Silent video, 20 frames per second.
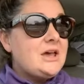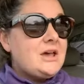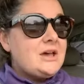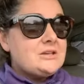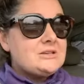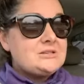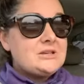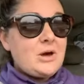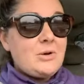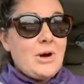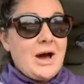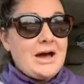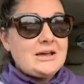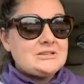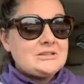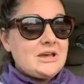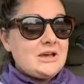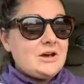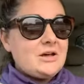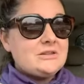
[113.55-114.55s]
So I
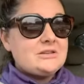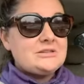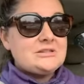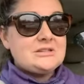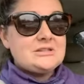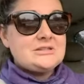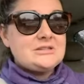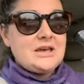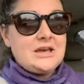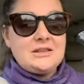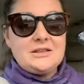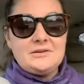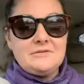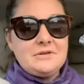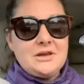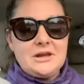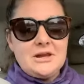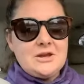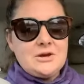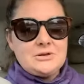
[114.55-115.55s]
say all this to say the
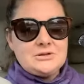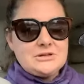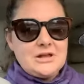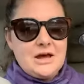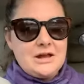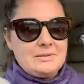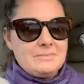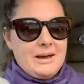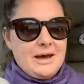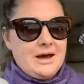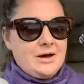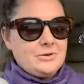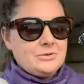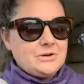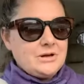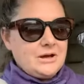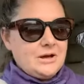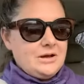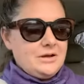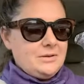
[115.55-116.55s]
video is not
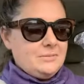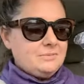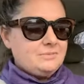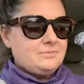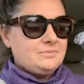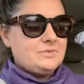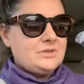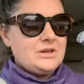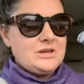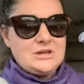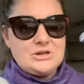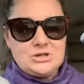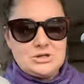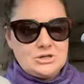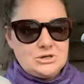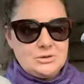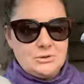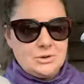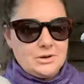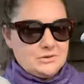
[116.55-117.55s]
about the
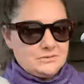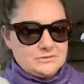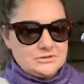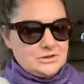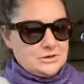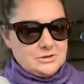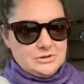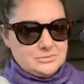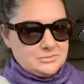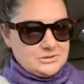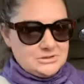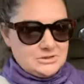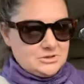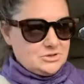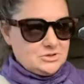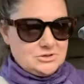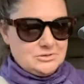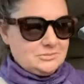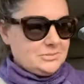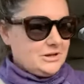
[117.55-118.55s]
issue of
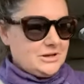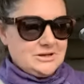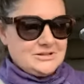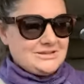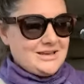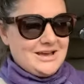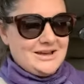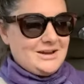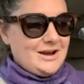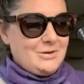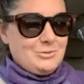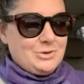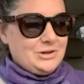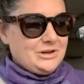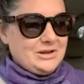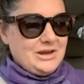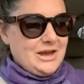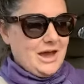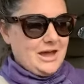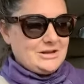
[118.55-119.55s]
circumcision, because I
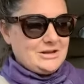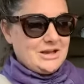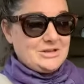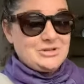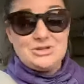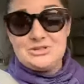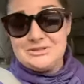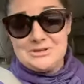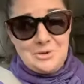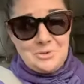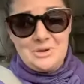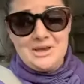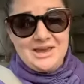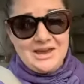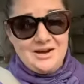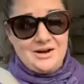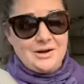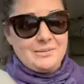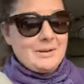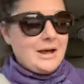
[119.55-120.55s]
just don't
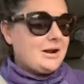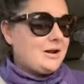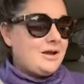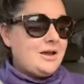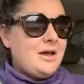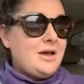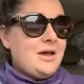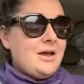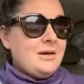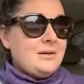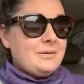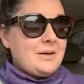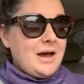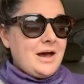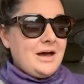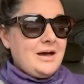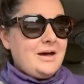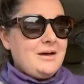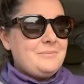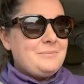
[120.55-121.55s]
care about it.
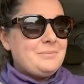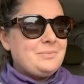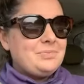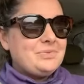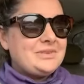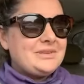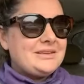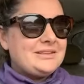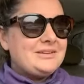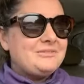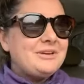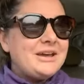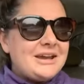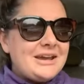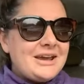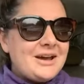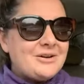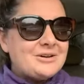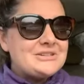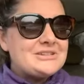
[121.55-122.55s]
The
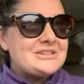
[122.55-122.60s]
video is